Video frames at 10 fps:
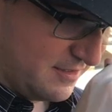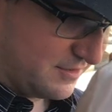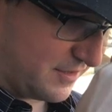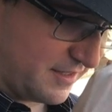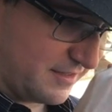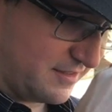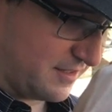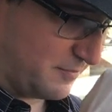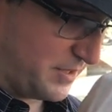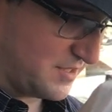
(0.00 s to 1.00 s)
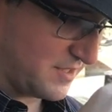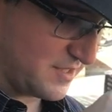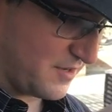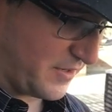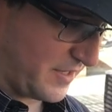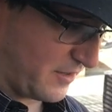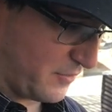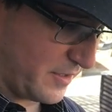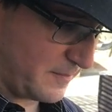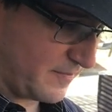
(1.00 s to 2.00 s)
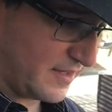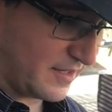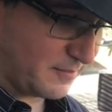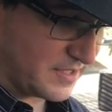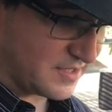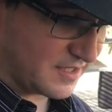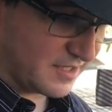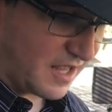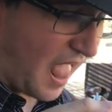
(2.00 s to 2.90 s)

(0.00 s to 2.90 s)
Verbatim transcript: trying to cut a piece of this off, and I can't quite get a piece of that